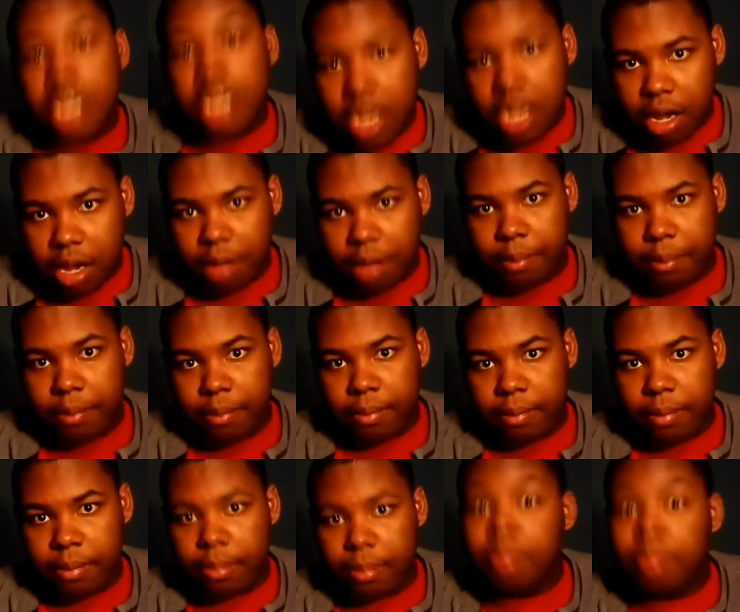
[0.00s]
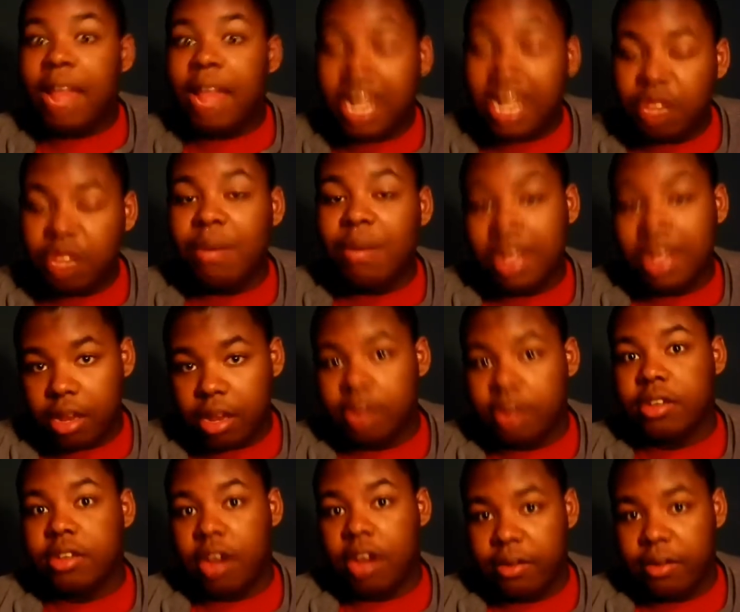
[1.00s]
dumb. That's why they're
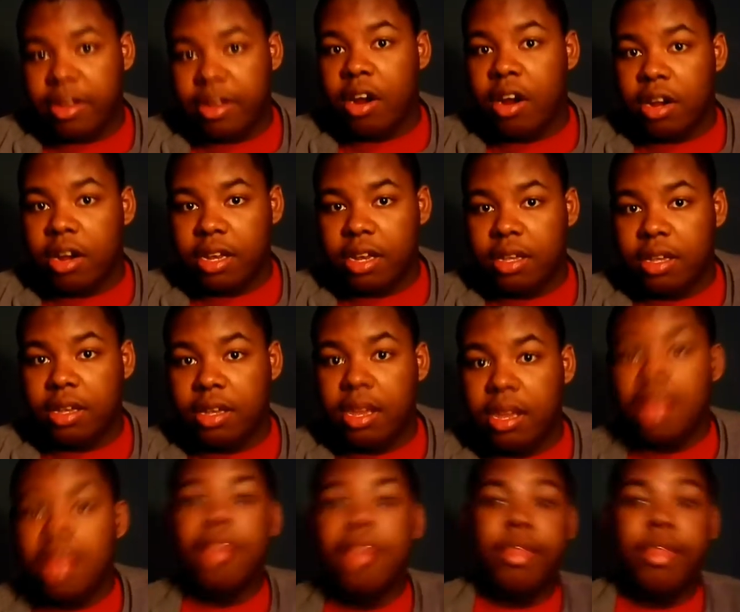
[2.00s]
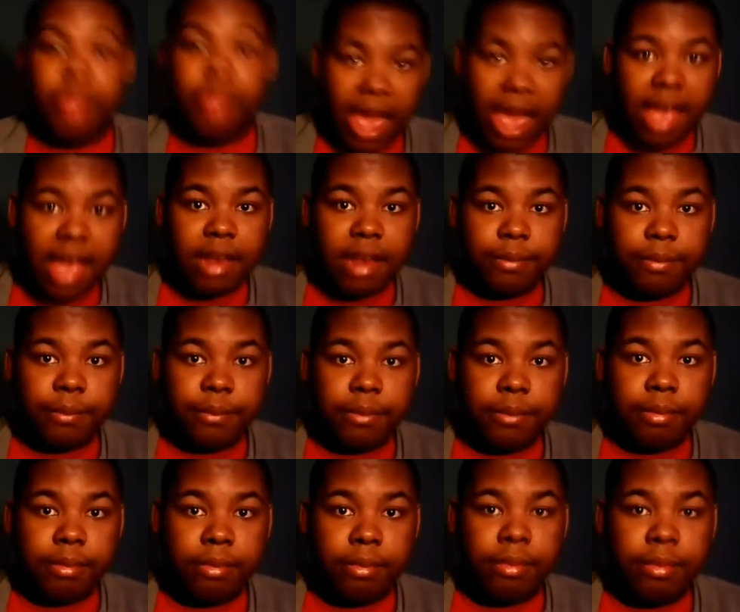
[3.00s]
starving artists. That,
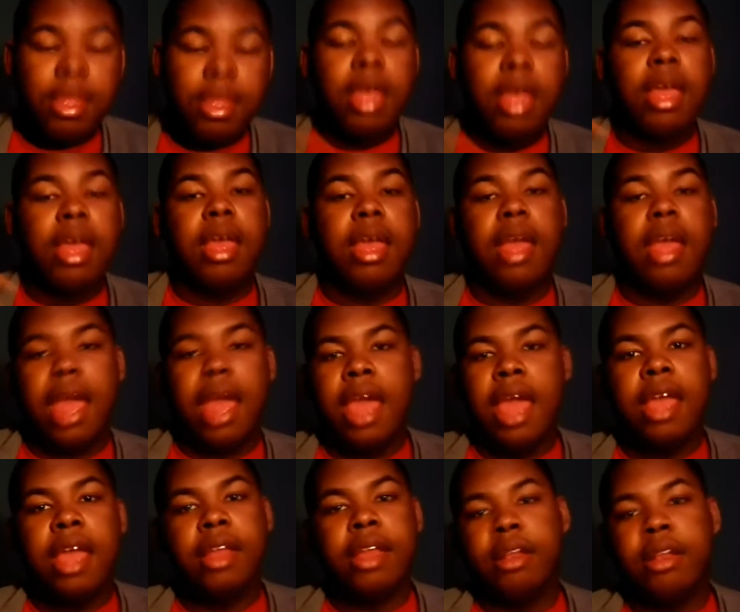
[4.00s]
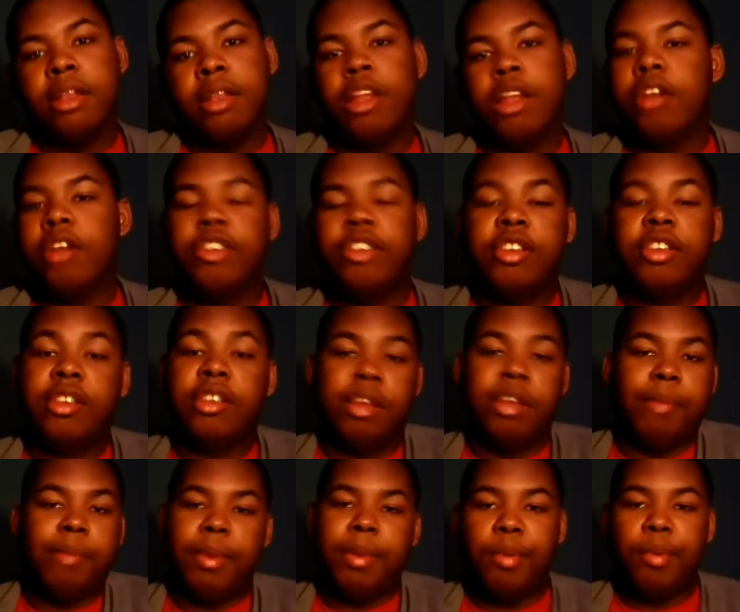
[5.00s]
and there are just
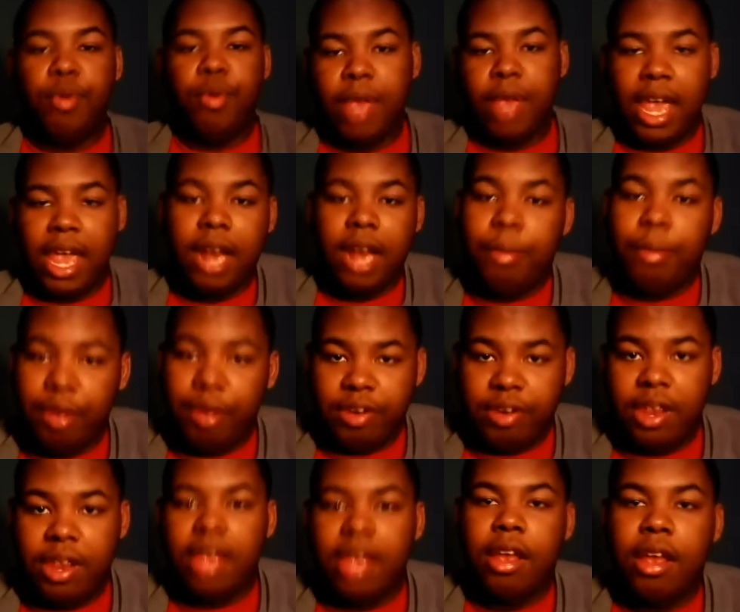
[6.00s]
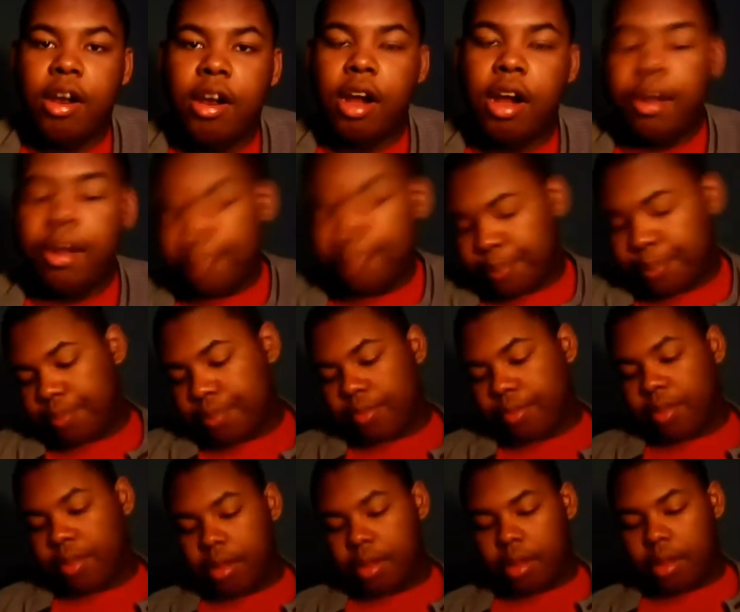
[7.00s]
some people who can't appreciate good art.
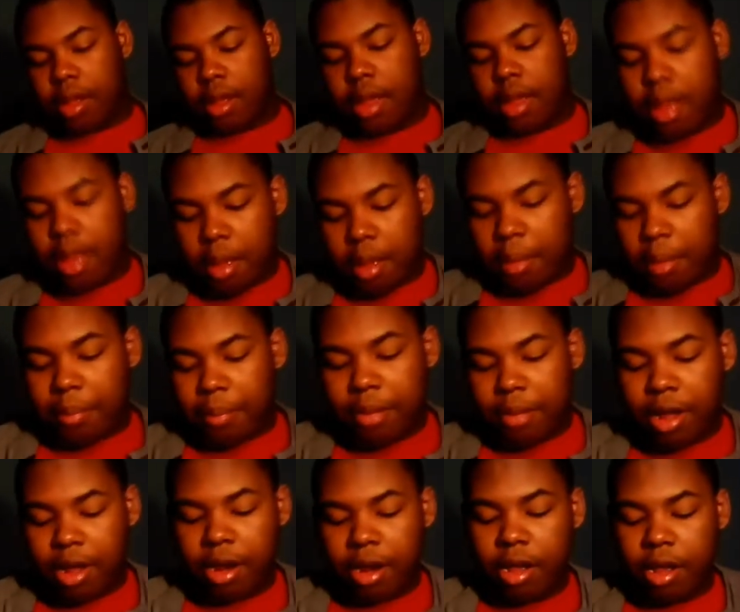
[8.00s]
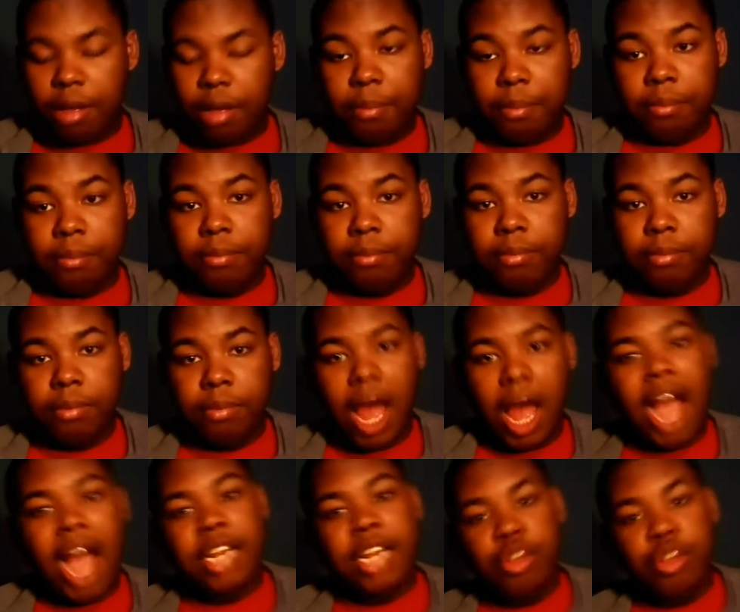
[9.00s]
But
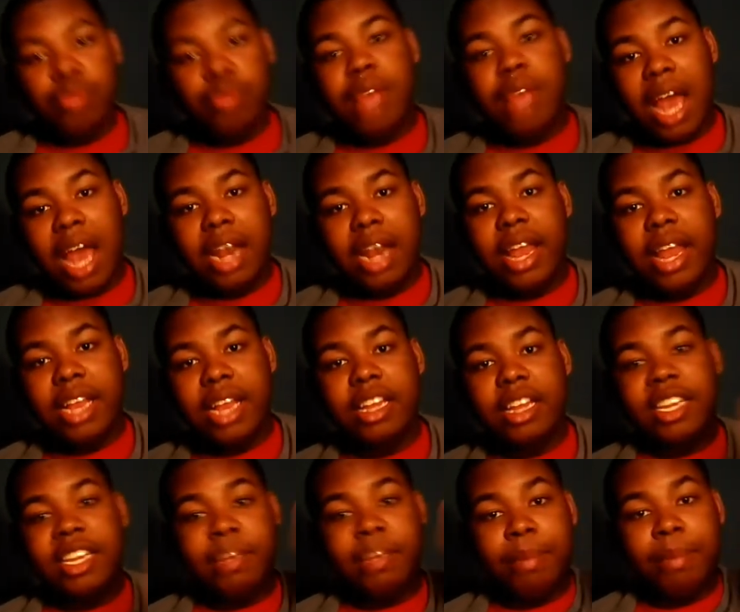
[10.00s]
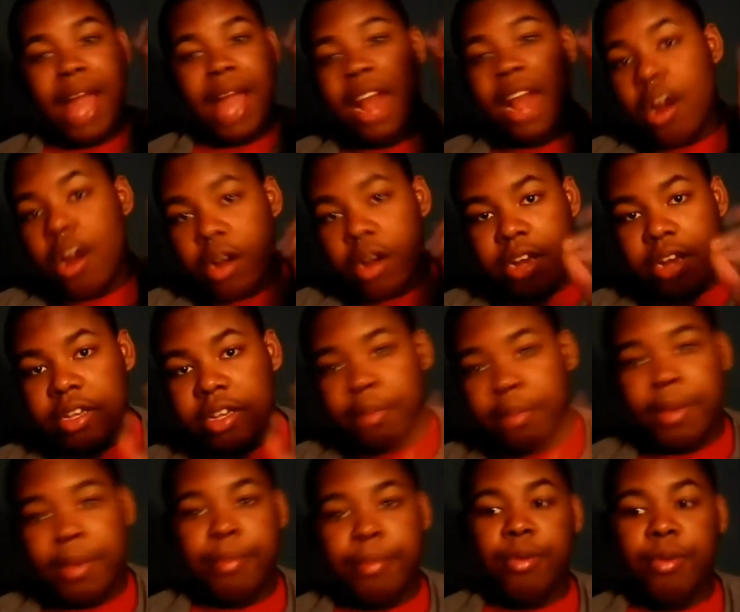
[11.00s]
I do kind of like the splat artists, the
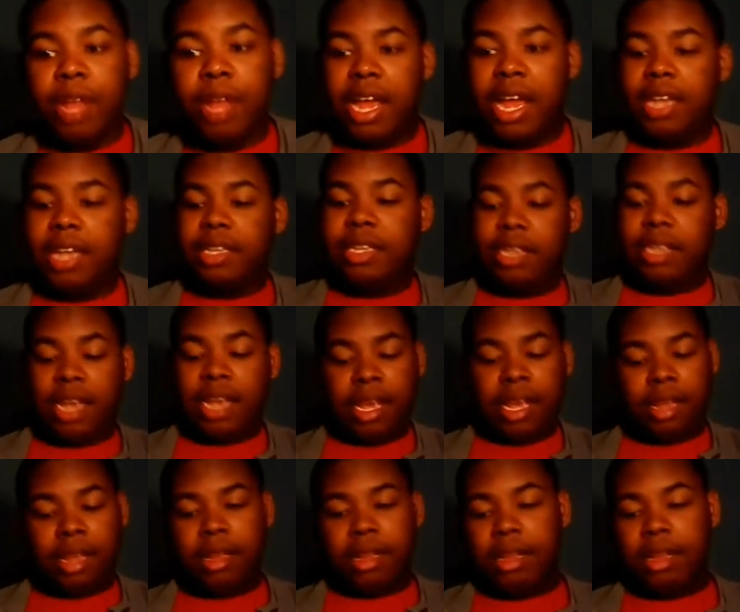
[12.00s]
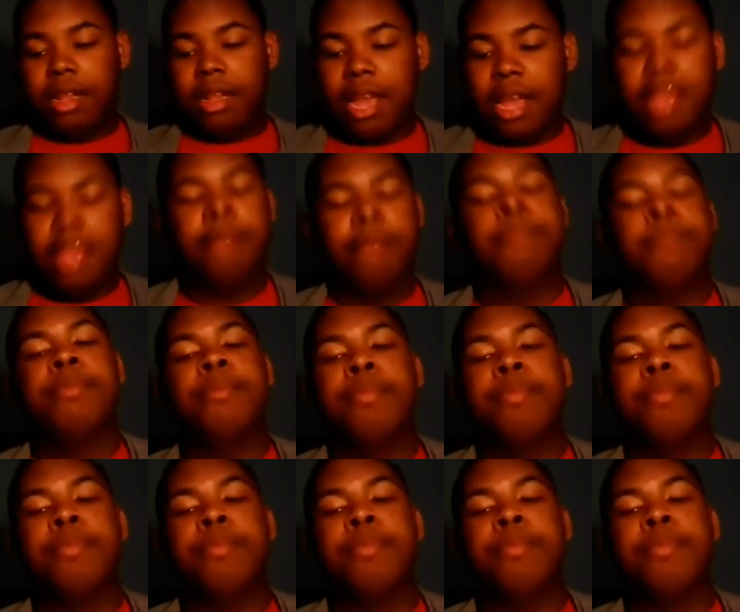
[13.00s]
people who like take, like,